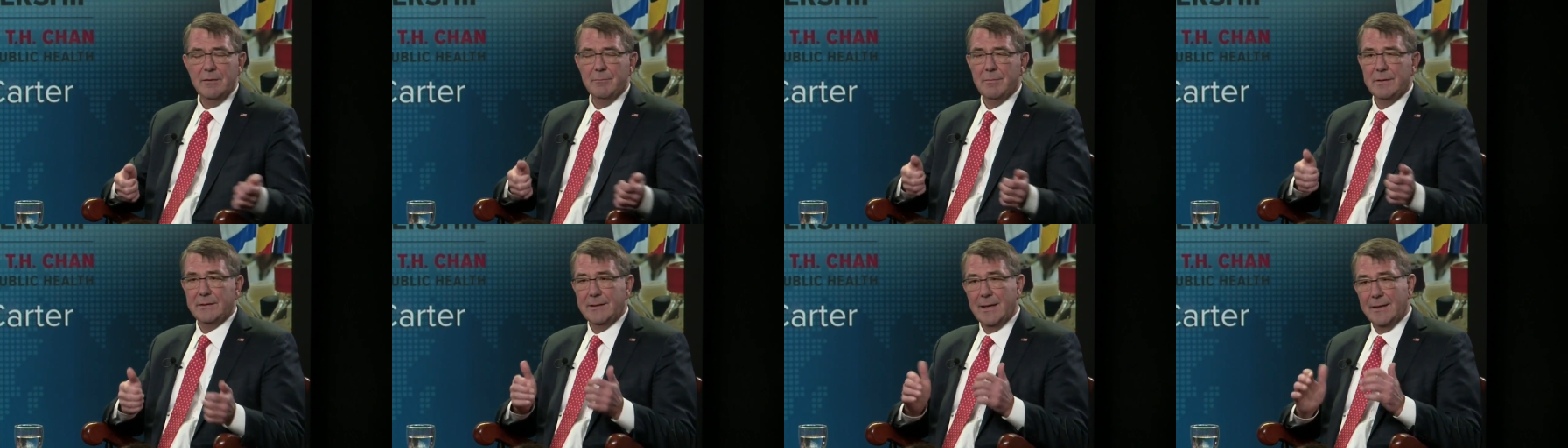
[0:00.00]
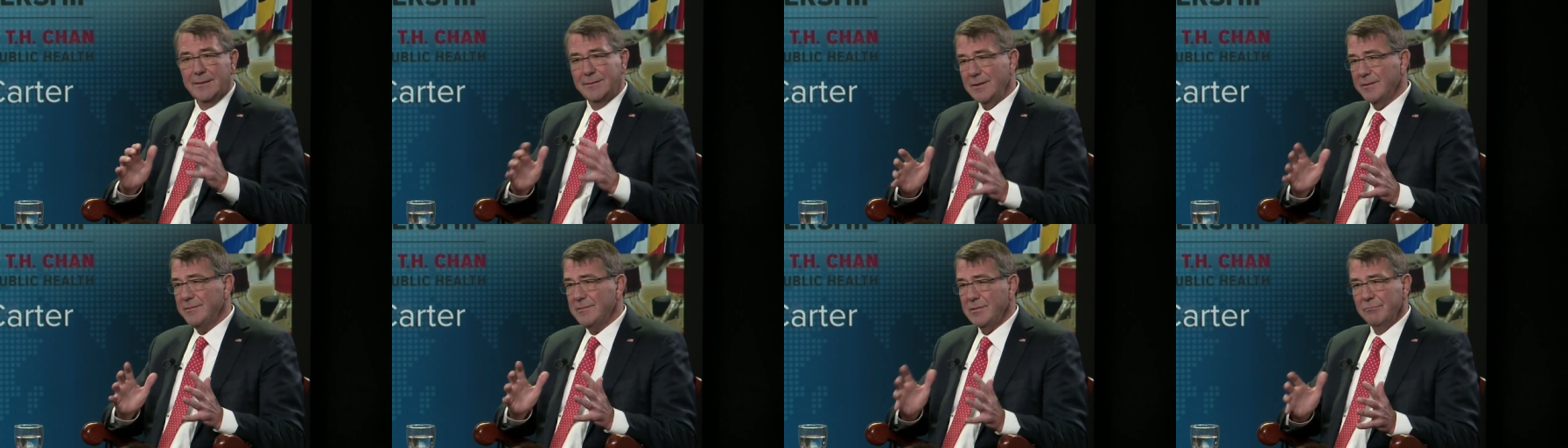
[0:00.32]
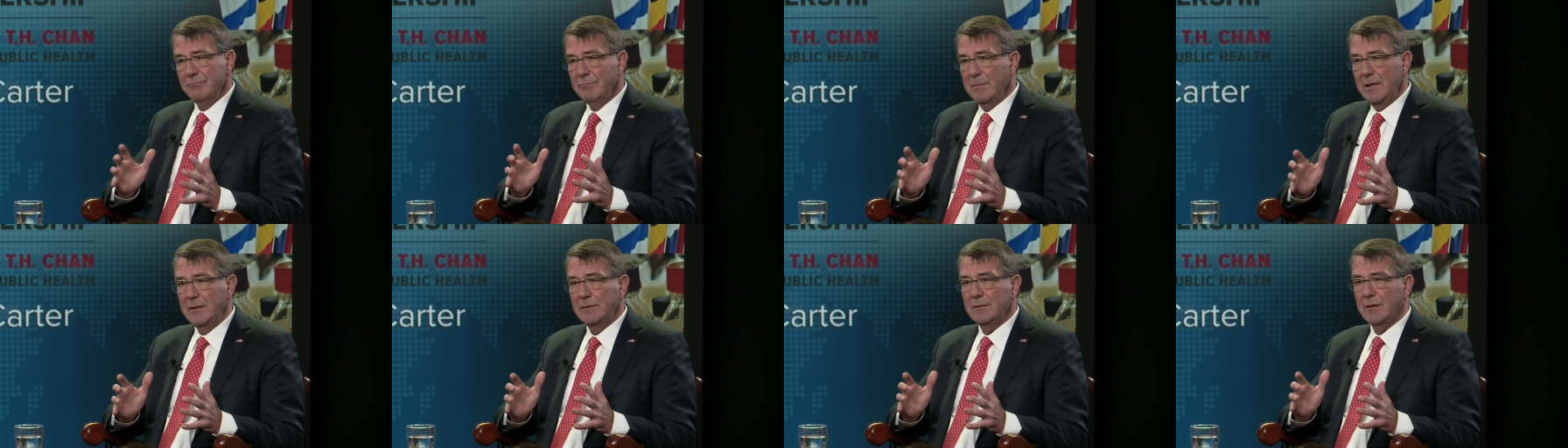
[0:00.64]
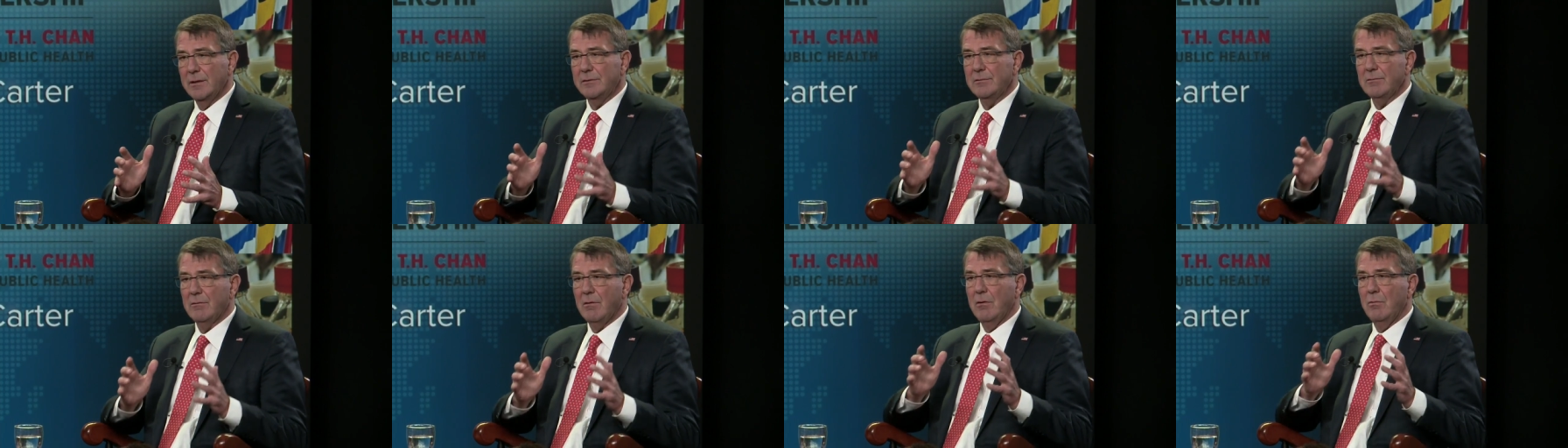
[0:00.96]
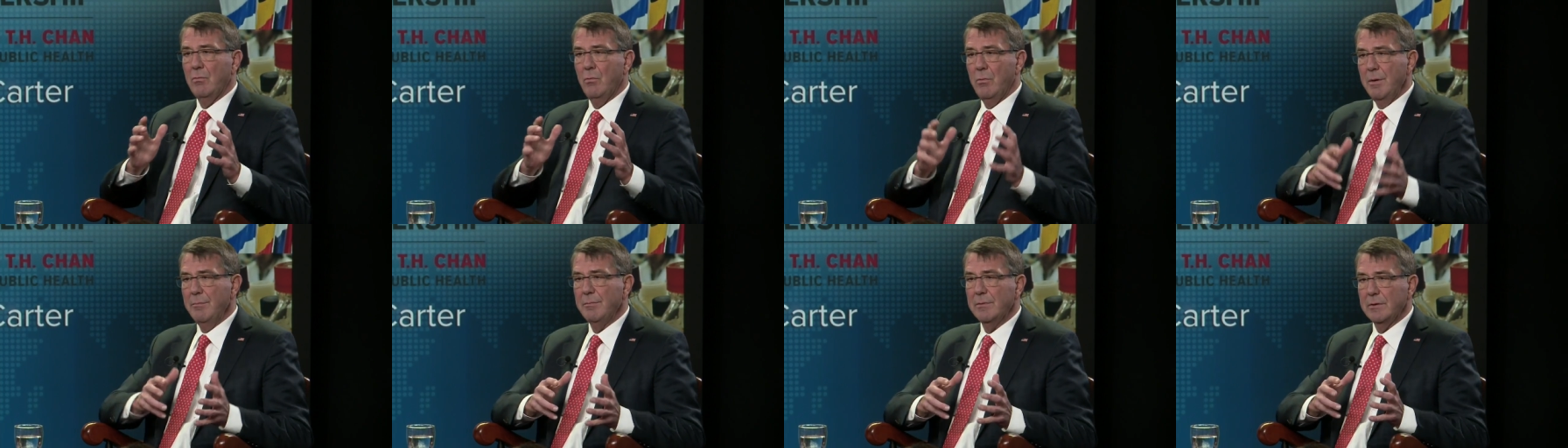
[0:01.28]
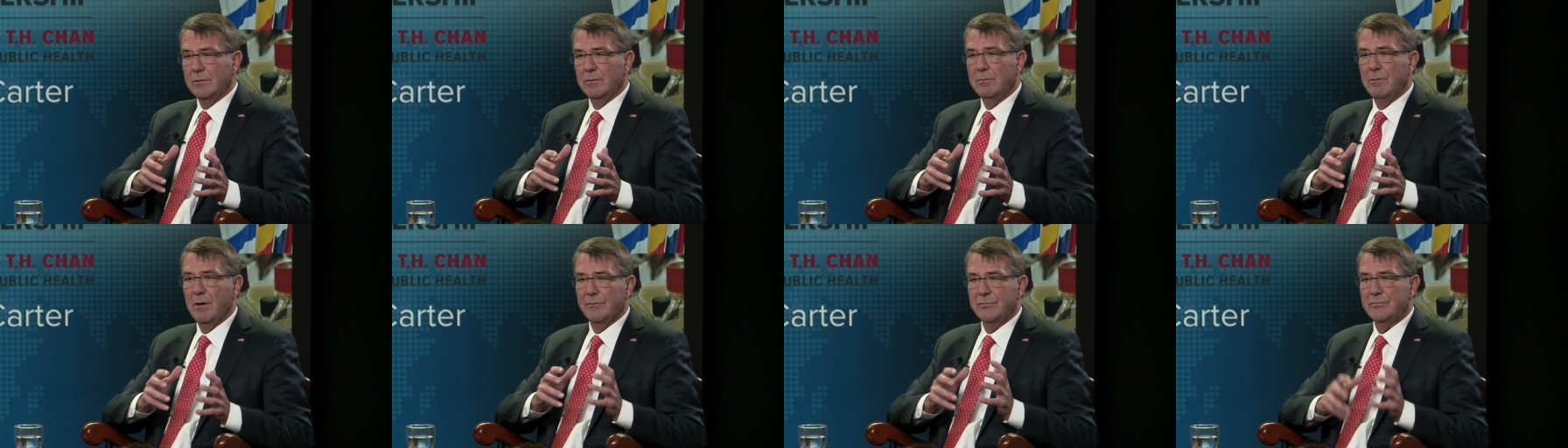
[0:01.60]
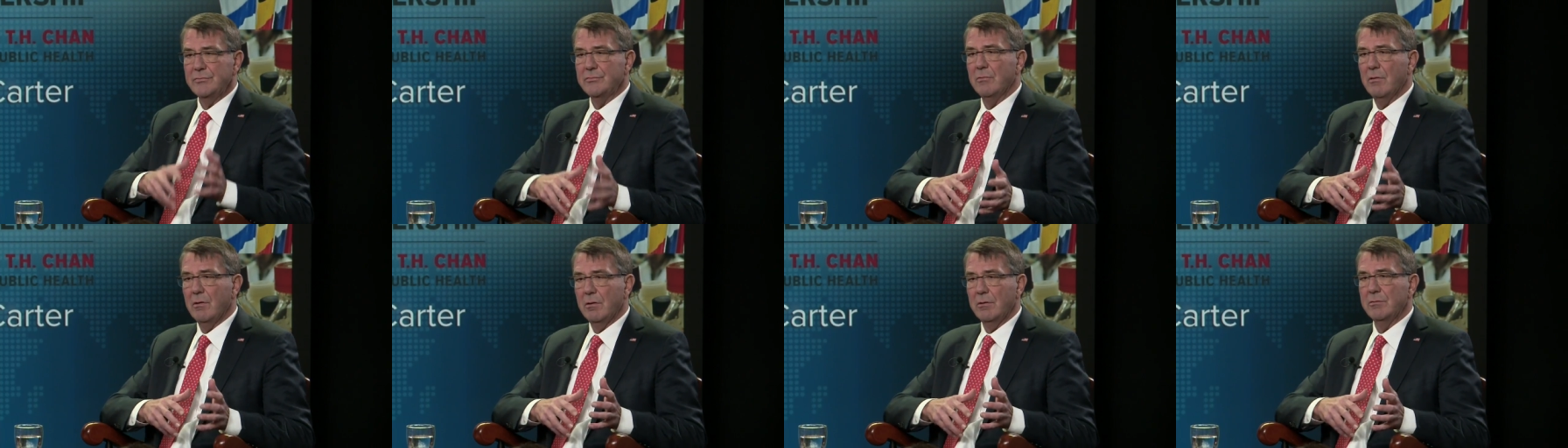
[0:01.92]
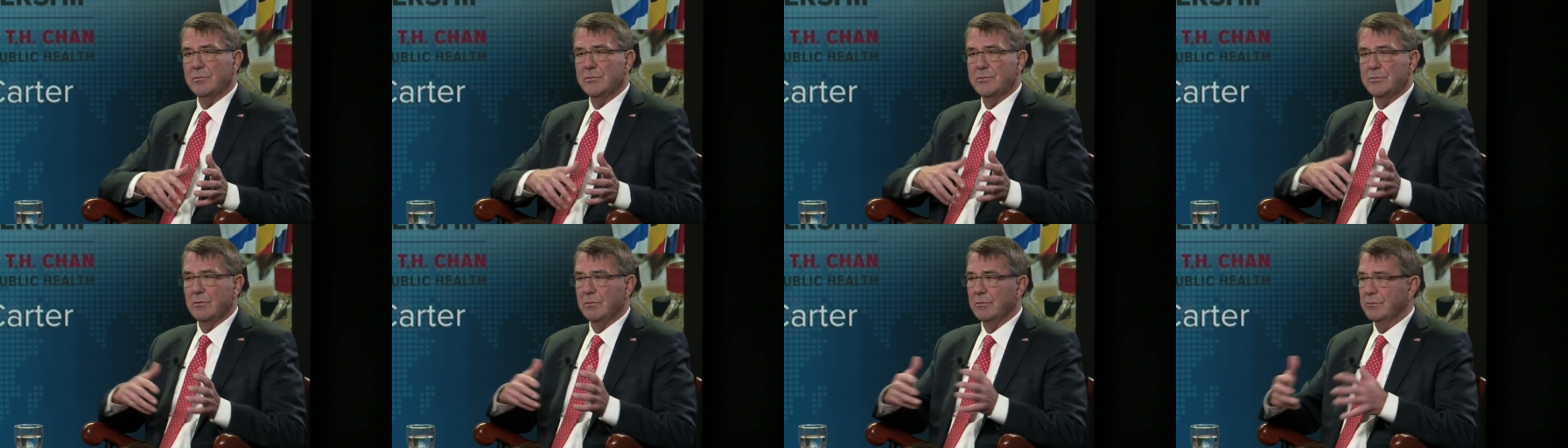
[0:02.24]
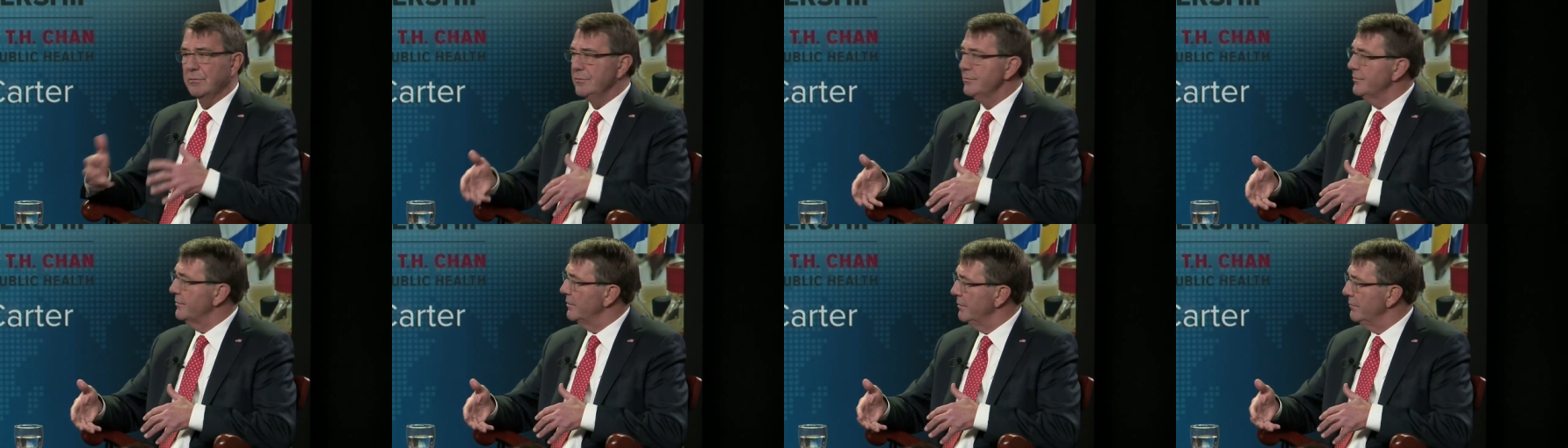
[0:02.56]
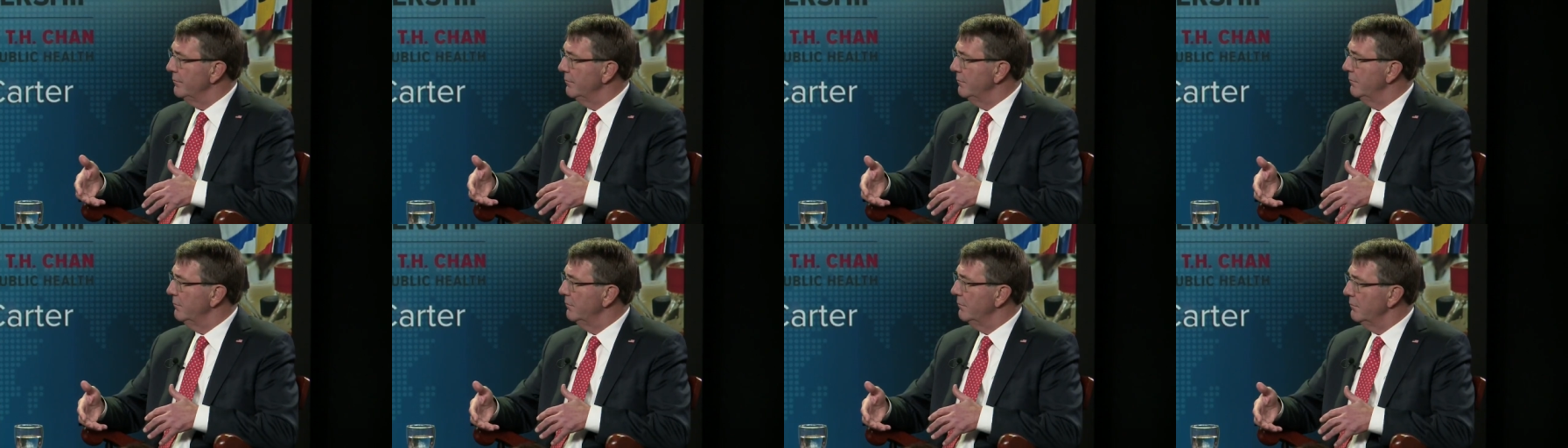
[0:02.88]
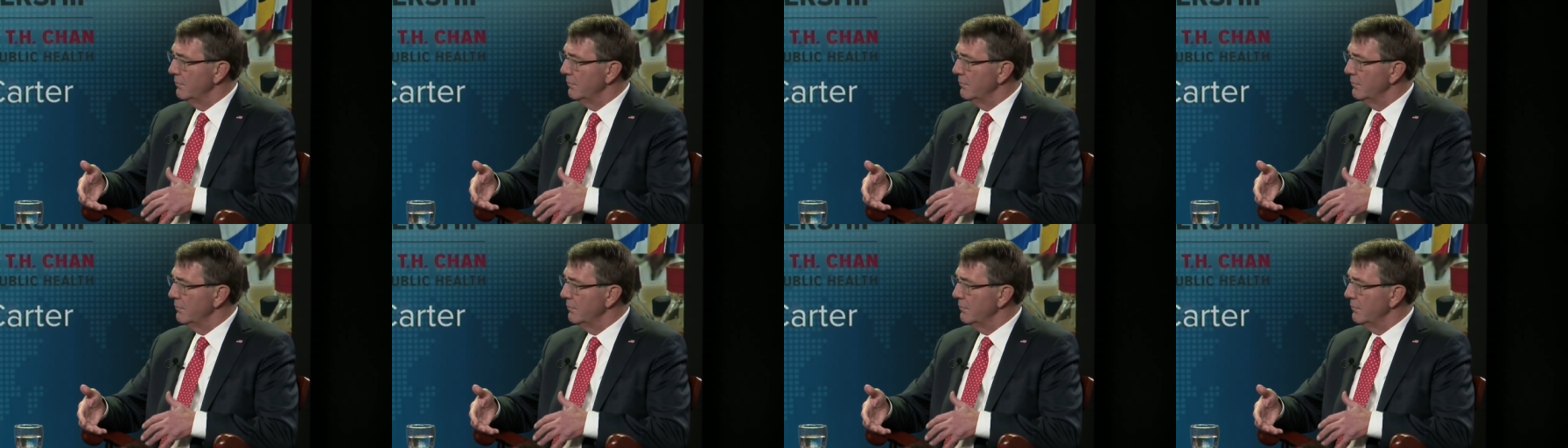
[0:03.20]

But that doesn't mean that there aren't women who have stronger shoulders than